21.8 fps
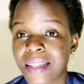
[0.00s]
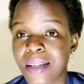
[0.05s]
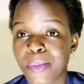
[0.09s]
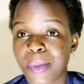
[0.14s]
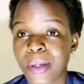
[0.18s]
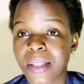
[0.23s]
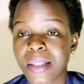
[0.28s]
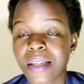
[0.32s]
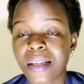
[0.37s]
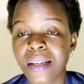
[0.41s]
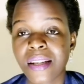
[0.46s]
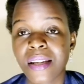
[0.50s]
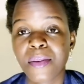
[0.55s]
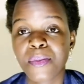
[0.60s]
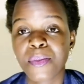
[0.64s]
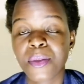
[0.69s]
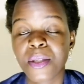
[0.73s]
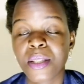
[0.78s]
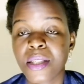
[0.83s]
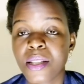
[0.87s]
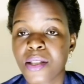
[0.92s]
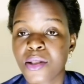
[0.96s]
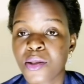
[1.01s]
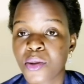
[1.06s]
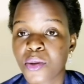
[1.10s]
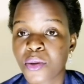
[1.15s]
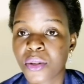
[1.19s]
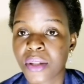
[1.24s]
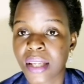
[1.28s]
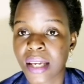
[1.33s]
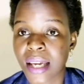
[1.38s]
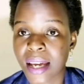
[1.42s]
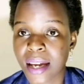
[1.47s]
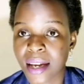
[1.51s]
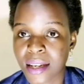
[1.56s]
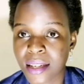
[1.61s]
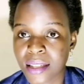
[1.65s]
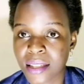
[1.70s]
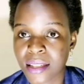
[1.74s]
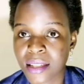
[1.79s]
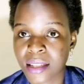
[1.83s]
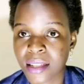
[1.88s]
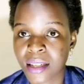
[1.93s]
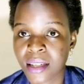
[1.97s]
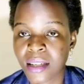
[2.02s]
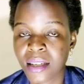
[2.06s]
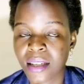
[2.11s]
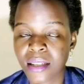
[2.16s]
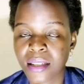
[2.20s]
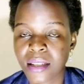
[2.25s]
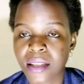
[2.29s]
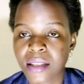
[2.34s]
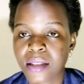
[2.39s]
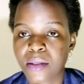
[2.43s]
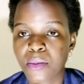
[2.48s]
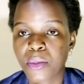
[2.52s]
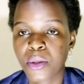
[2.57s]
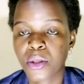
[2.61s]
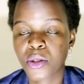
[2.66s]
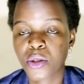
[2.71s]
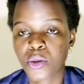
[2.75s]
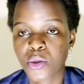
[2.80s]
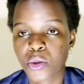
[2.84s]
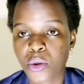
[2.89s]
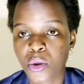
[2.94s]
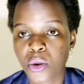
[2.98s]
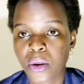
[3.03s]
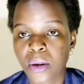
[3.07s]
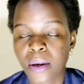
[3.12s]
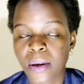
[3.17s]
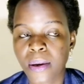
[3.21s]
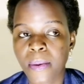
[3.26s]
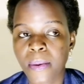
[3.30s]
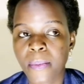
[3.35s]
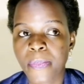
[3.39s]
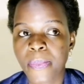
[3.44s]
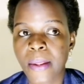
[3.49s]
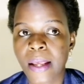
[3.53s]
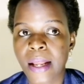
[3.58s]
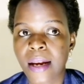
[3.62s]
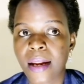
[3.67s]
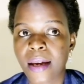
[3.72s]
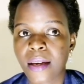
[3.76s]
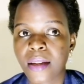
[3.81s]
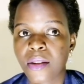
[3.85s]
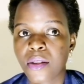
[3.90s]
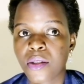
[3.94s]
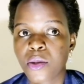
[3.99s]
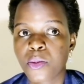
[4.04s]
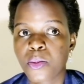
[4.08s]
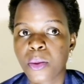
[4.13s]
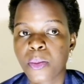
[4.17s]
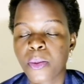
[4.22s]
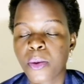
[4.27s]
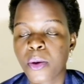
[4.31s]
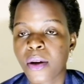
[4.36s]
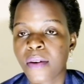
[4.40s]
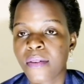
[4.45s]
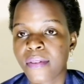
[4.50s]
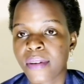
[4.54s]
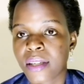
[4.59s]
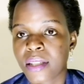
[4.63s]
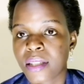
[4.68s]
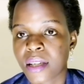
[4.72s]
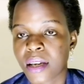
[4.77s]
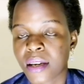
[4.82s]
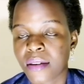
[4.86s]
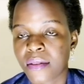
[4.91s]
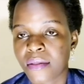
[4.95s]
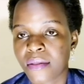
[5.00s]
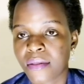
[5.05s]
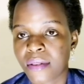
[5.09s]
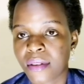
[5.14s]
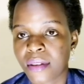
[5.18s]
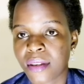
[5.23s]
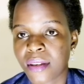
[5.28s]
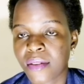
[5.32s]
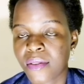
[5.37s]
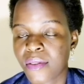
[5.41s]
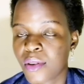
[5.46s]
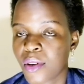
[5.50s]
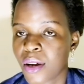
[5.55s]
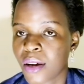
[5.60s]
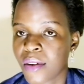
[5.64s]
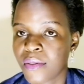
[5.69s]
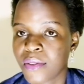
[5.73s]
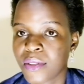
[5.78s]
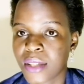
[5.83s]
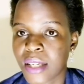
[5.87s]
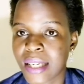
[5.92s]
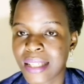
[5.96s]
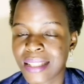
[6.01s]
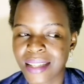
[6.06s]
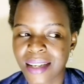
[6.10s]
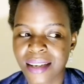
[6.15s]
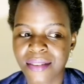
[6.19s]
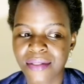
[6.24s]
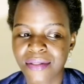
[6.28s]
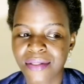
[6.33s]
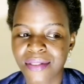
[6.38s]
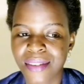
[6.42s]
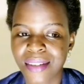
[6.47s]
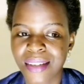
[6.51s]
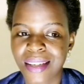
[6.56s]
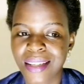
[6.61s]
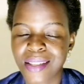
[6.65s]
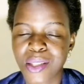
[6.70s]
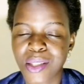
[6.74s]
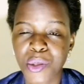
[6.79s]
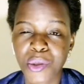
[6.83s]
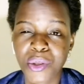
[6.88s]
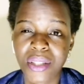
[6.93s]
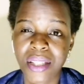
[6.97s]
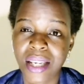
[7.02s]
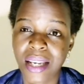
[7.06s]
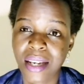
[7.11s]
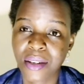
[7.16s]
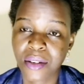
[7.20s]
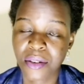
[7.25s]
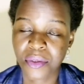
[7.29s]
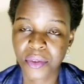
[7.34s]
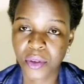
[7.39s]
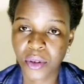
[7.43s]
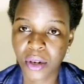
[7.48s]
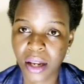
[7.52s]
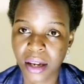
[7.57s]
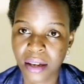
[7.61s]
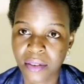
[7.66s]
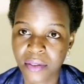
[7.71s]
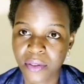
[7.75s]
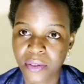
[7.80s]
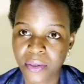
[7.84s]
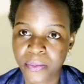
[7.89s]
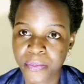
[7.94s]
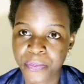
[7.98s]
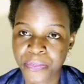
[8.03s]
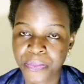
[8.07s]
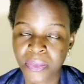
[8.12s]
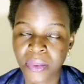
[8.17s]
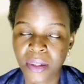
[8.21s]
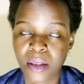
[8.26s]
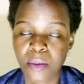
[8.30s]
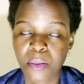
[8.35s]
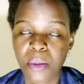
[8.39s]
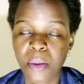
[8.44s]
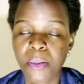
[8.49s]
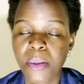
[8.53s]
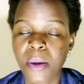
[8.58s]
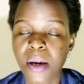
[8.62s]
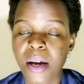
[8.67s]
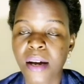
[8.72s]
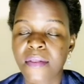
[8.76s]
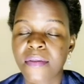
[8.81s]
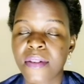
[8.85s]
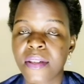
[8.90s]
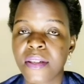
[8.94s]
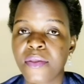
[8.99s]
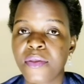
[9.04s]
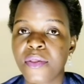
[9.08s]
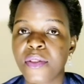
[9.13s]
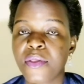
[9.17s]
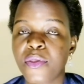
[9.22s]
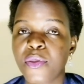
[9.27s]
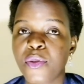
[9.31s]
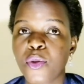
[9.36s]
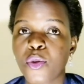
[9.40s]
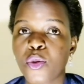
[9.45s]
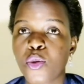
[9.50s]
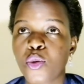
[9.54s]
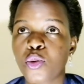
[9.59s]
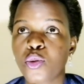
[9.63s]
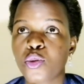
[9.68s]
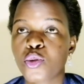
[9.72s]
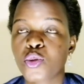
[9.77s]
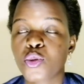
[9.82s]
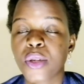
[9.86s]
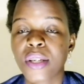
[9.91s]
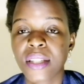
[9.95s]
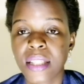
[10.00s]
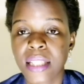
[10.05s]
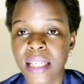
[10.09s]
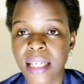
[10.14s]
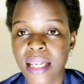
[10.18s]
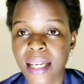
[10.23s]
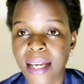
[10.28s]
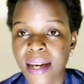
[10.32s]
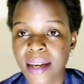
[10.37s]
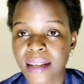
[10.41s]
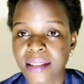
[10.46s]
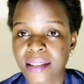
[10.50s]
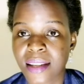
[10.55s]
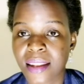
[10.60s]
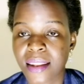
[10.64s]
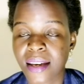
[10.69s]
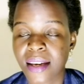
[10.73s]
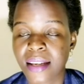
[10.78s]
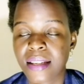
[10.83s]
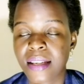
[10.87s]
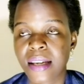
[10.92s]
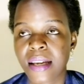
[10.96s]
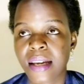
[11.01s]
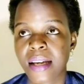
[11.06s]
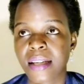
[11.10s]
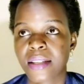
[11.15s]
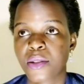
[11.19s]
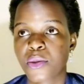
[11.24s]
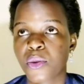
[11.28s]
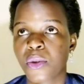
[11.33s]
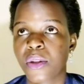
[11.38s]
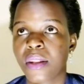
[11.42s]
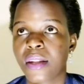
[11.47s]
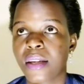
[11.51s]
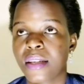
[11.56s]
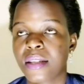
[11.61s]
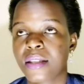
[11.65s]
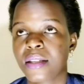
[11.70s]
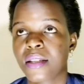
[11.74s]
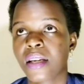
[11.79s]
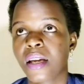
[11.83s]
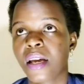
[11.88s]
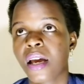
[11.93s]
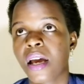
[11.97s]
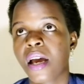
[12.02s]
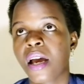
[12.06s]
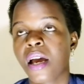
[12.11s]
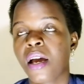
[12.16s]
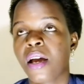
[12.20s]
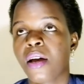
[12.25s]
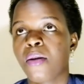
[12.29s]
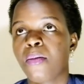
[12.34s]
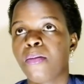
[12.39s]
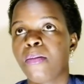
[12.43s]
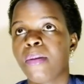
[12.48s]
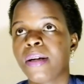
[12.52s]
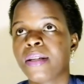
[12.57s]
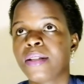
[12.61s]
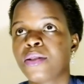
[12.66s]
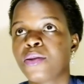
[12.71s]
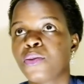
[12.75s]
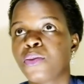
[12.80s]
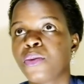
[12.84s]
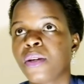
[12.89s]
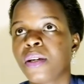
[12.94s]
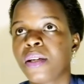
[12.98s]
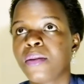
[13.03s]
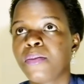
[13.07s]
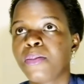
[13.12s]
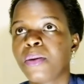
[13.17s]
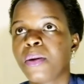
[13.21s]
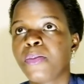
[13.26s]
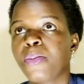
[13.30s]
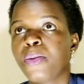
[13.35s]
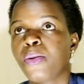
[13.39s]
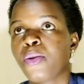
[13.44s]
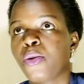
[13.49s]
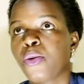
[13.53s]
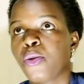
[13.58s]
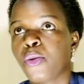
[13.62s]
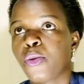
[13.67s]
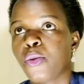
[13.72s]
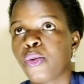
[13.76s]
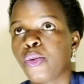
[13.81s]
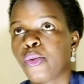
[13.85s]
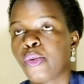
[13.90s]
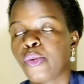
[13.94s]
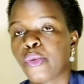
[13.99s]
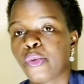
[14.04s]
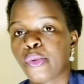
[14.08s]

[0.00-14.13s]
them and tell them this is not the end. Just be strong. Like those people who have HIV. If you have HIV, it's not the end of your life. People have lived for 20 years, 30 years with it. But when people